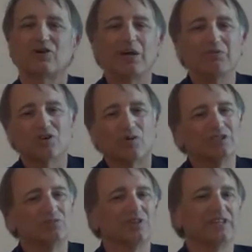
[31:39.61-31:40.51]
So I was
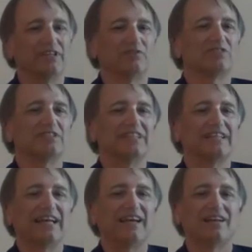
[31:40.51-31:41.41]
always really interested
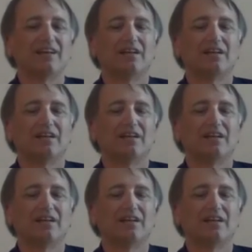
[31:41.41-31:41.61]
in that,